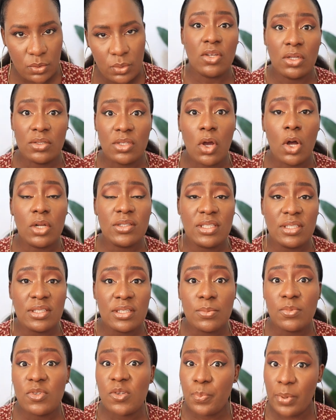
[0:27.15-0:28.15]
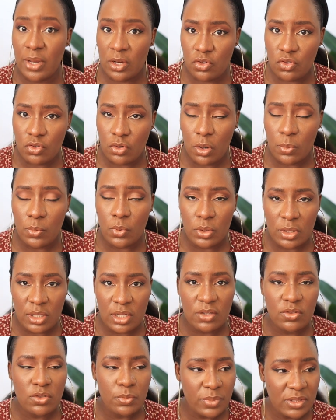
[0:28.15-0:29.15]
He's on the autism spectrum,
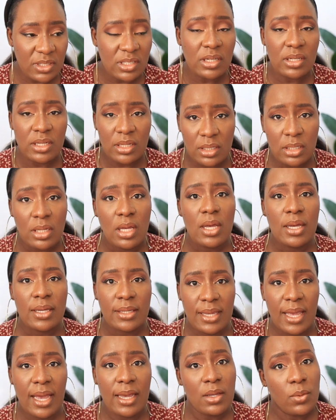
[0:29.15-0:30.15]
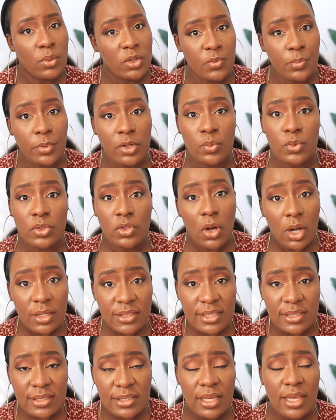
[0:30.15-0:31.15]
okay? So basically, yeah, he was born with
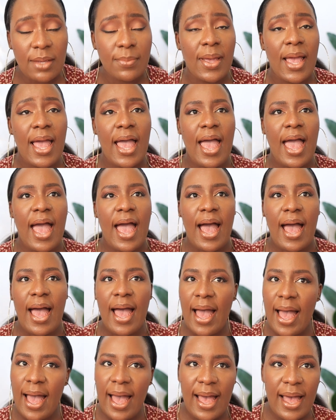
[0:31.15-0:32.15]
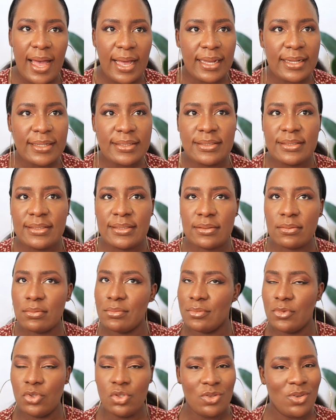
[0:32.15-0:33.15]
autism, and
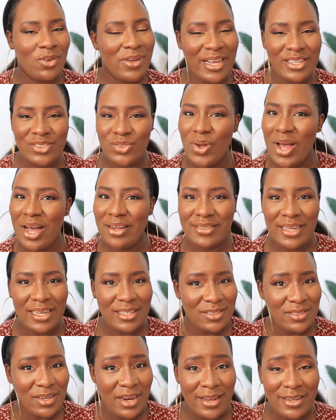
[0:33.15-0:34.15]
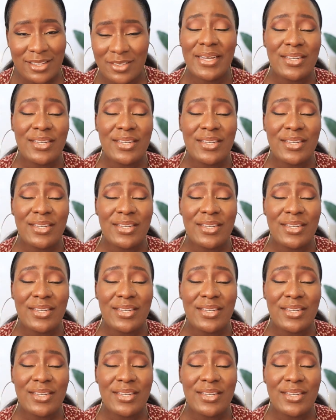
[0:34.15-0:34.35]
you guys know how Nigeria is.